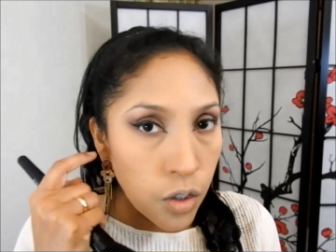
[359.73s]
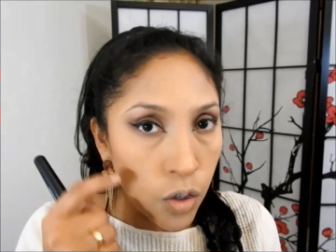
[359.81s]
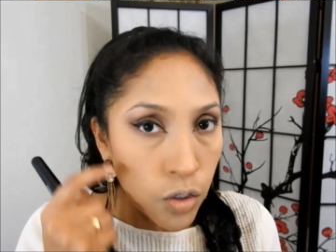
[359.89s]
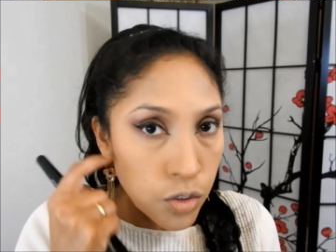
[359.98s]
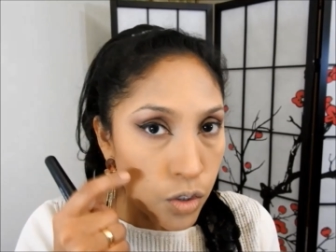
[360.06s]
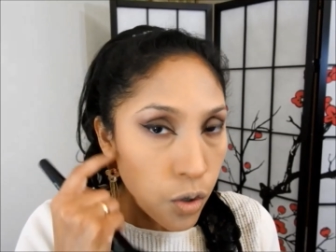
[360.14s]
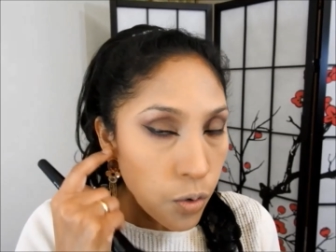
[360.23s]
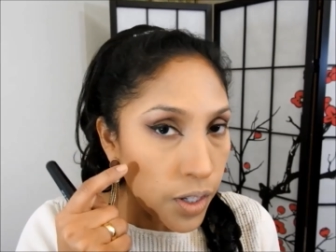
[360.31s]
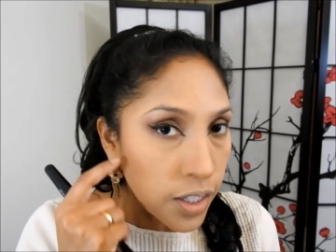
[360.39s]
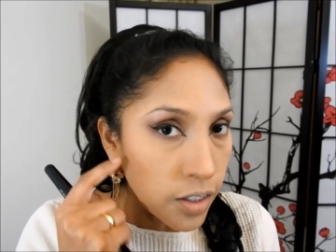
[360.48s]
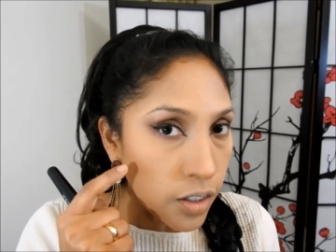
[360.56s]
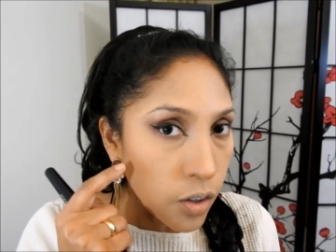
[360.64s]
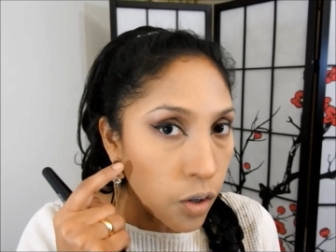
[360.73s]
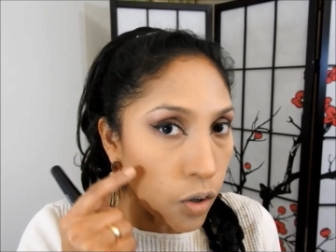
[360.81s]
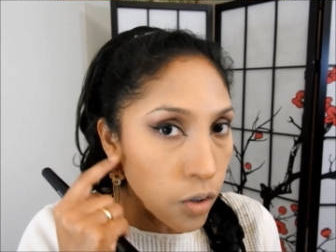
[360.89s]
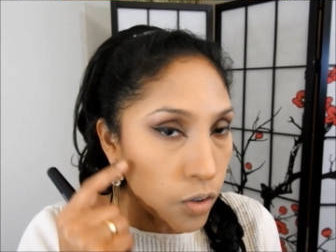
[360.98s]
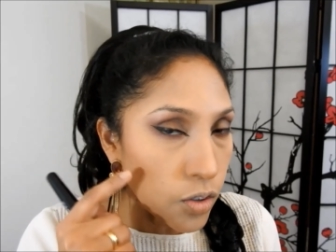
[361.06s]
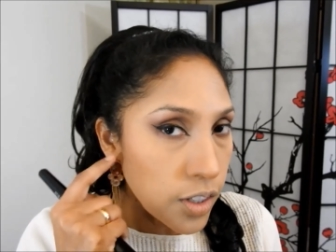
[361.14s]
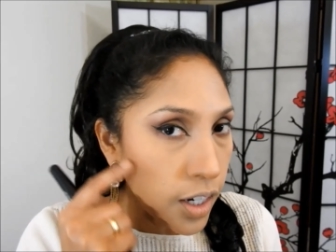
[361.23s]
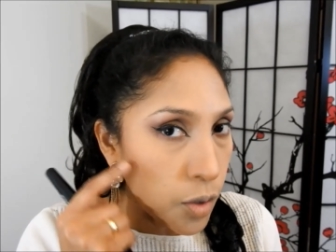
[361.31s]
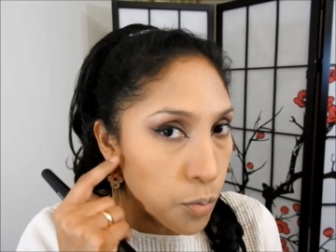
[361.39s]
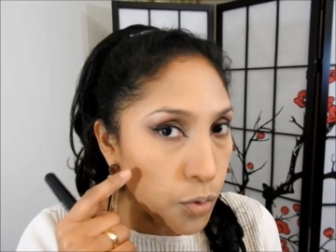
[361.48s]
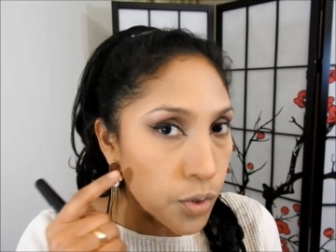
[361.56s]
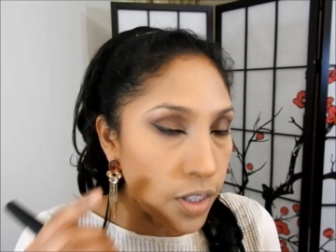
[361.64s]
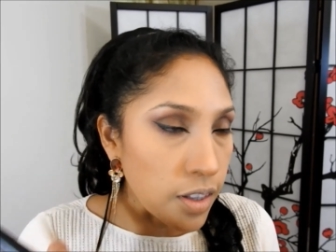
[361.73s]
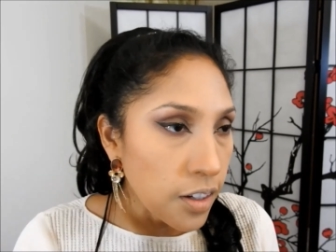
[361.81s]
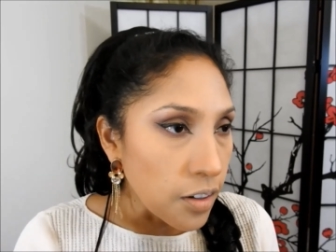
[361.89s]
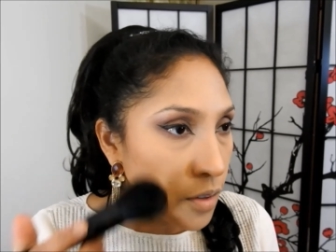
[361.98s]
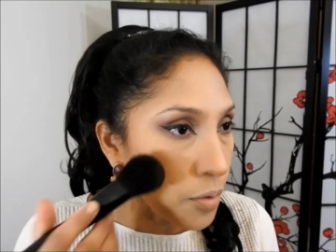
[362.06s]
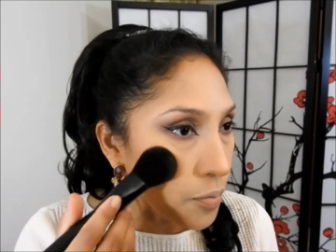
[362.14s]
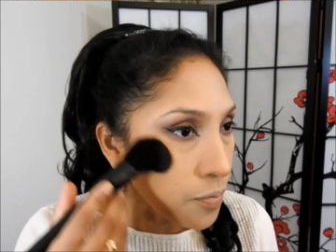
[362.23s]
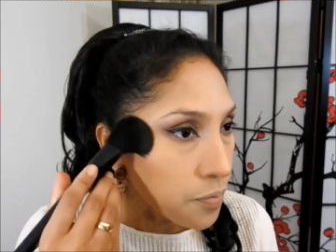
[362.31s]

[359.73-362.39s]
contouring color that I put in there.